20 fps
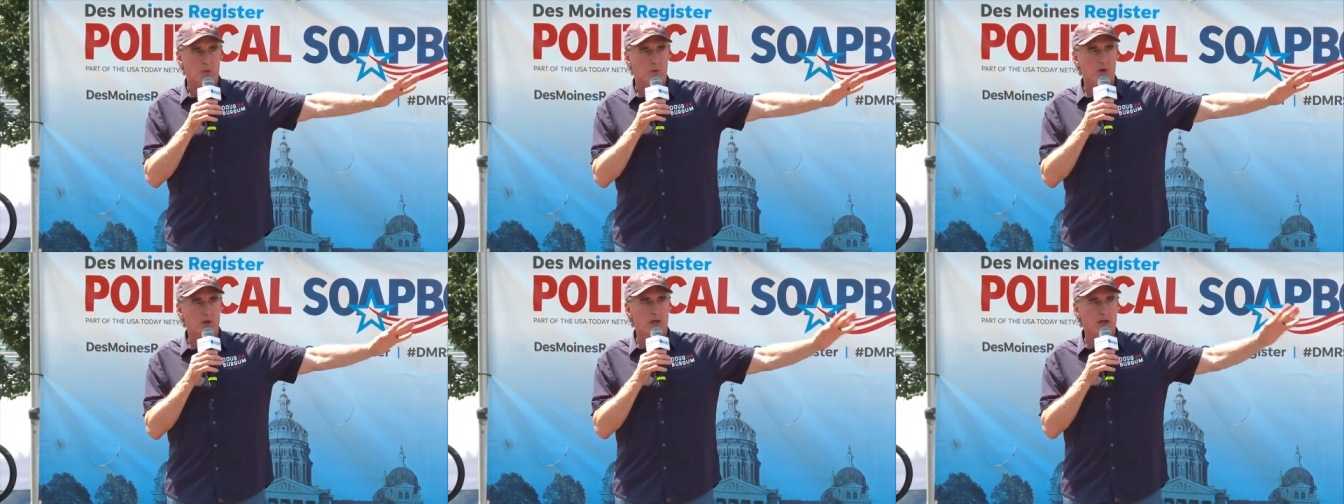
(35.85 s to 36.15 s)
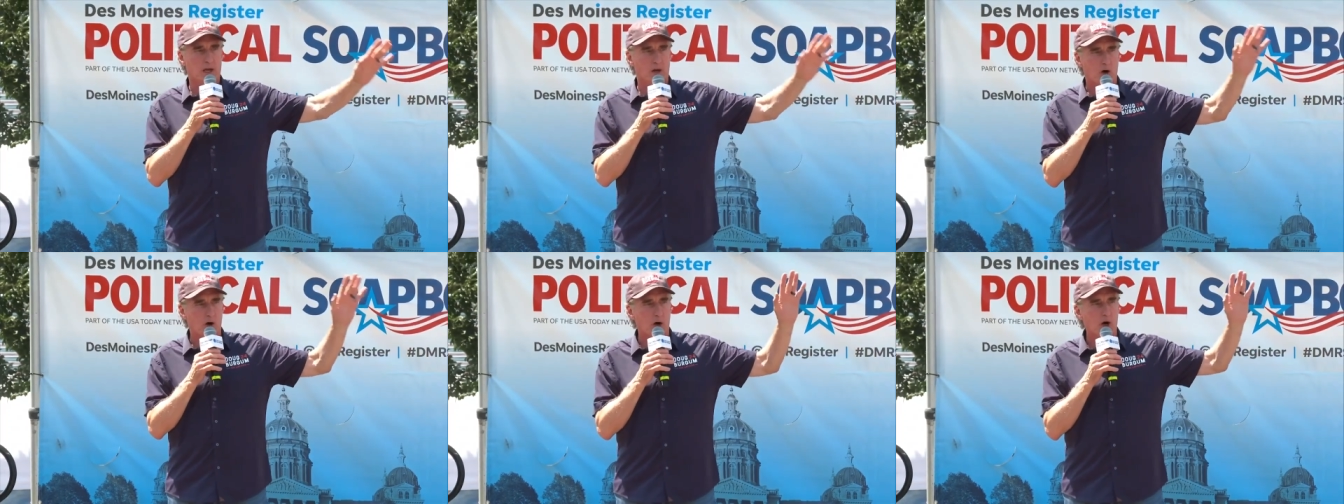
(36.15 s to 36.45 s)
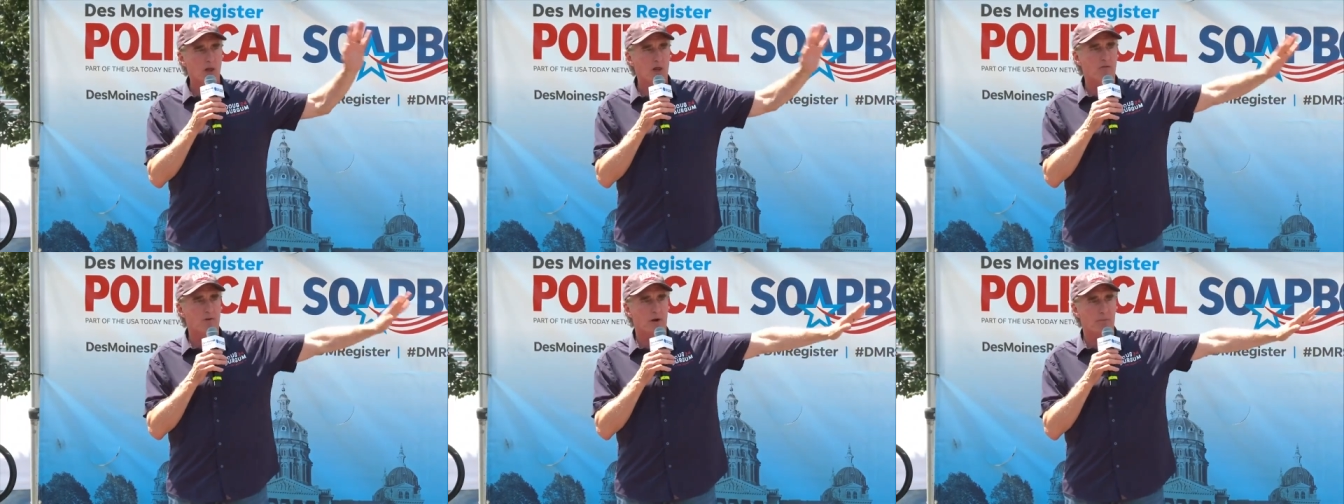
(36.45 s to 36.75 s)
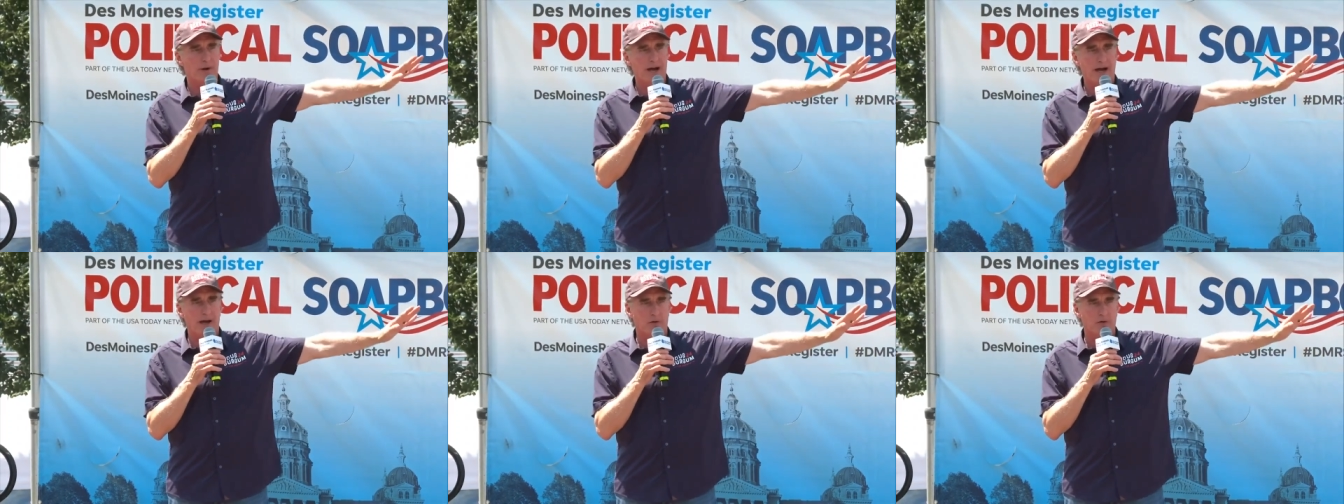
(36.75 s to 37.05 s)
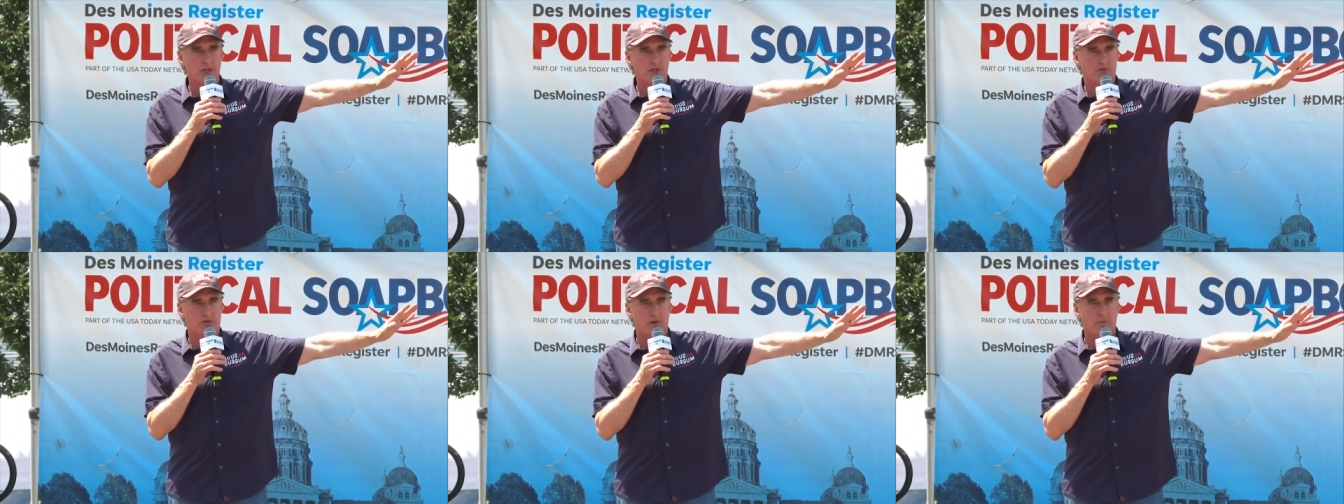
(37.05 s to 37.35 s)
we're going to get all of our
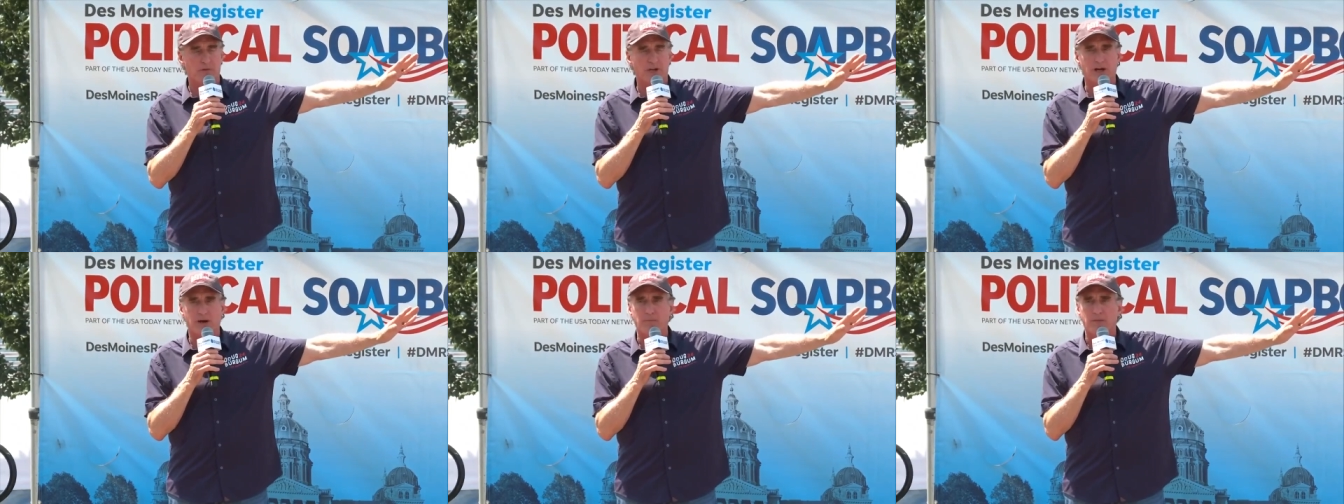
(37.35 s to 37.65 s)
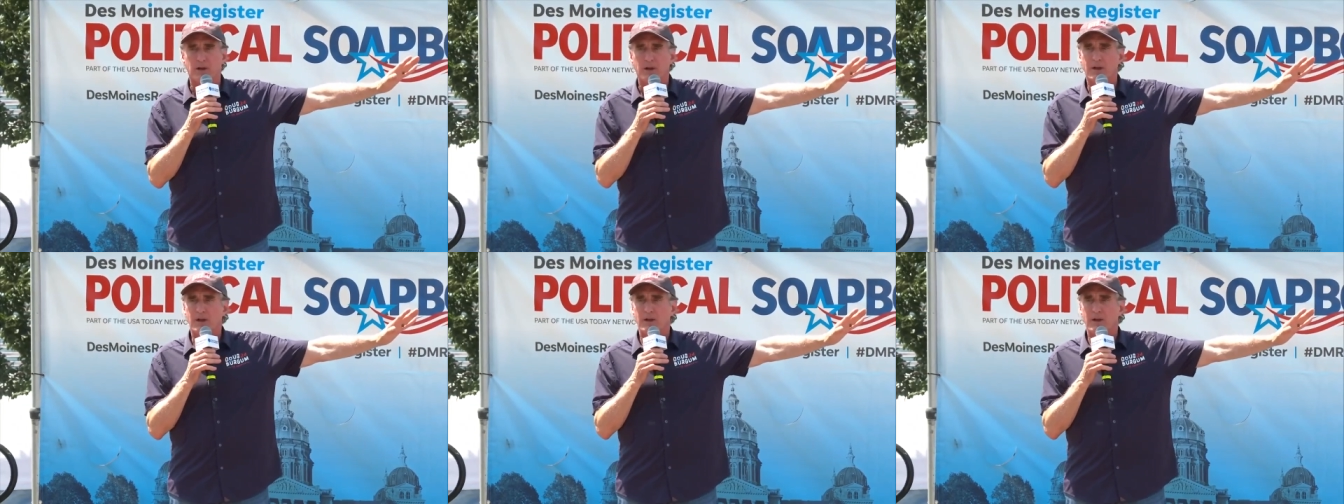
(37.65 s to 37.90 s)
batteries from them.